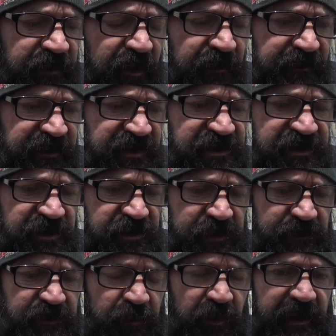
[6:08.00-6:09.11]
now these
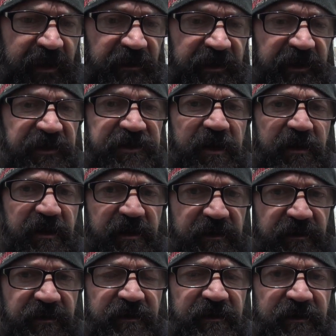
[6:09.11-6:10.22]
systems put out a ton